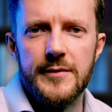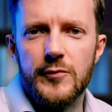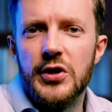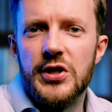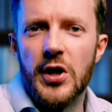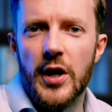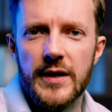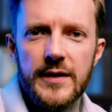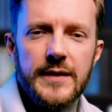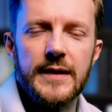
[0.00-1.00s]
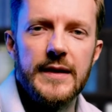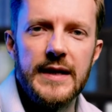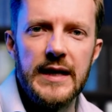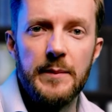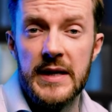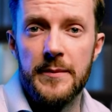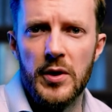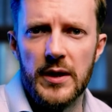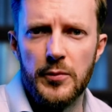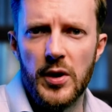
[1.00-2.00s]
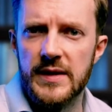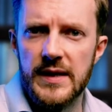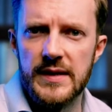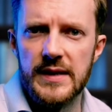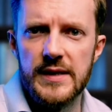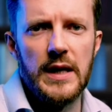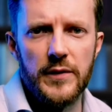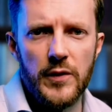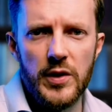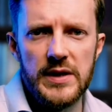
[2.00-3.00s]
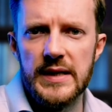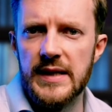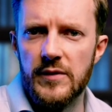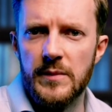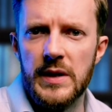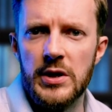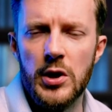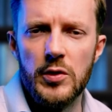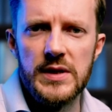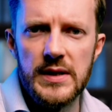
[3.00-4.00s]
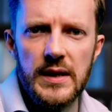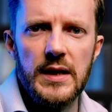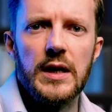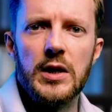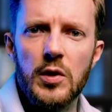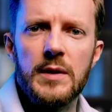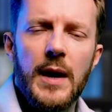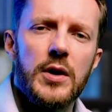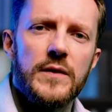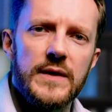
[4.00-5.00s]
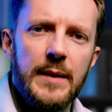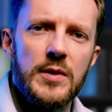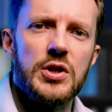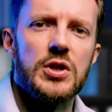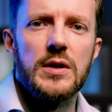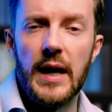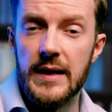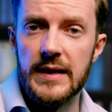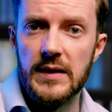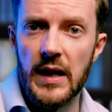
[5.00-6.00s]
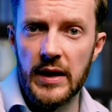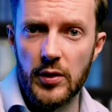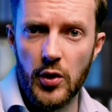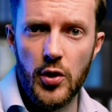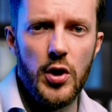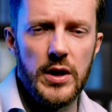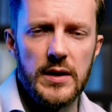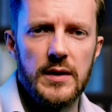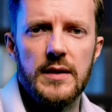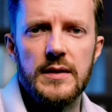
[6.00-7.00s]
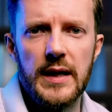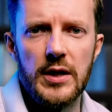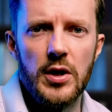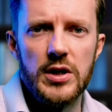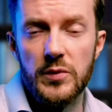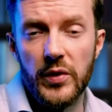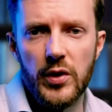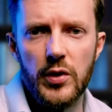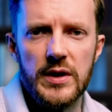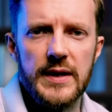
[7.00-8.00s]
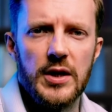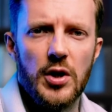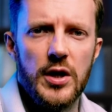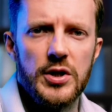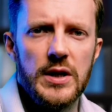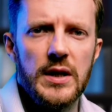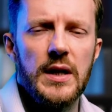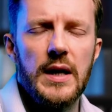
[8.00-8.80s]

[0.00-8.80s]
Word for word: restart the metabolic processes. And of course, as everybody knows, a good amount of damage, at least in the current technology, with current technology,